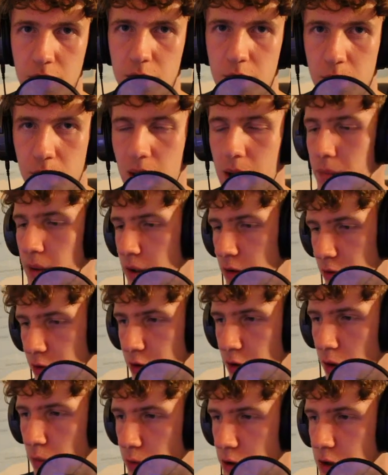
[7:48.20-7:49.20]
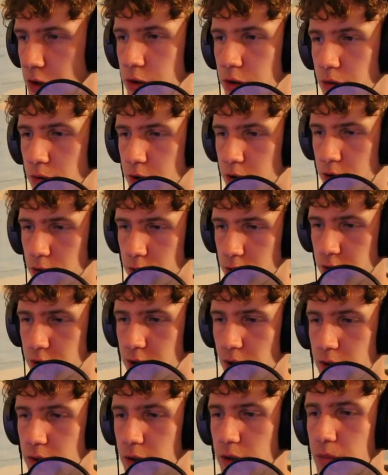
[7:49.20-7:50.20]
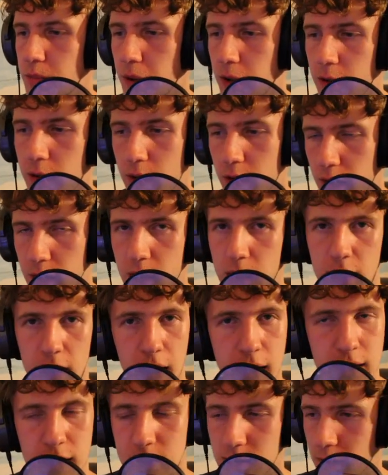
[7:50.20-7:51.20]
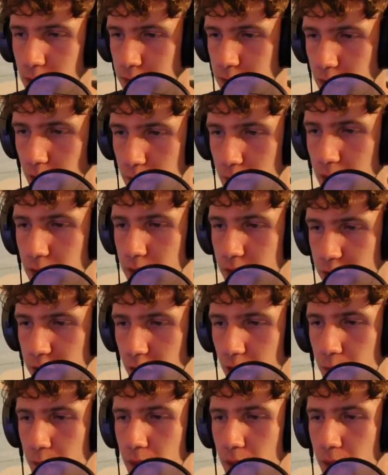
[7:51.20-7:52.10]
map, and also I was going to do it on Scorched Earth Ended, but that did not come out in time.